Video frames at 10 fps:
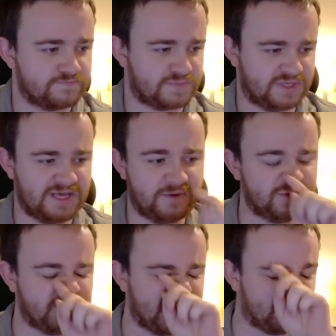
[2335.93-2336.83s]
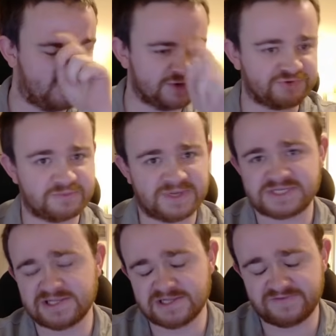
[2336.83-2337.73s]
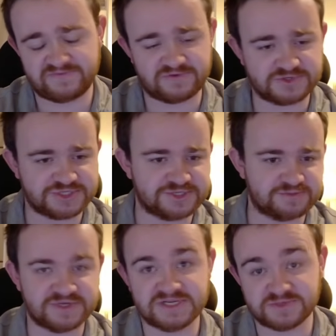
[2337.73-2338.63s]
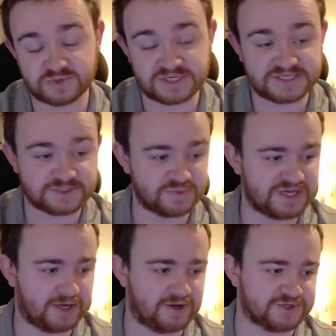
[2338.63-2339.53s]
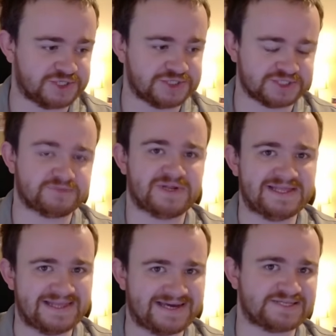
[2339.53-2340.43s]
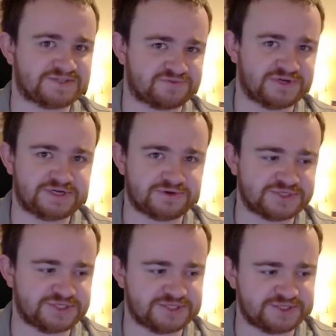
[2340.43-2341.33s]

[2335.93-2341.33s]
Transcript: Yeah, I wish we had a 1-drop. That's a little unfortunate, but it is what it is. We are choosing to play less 3-costs in this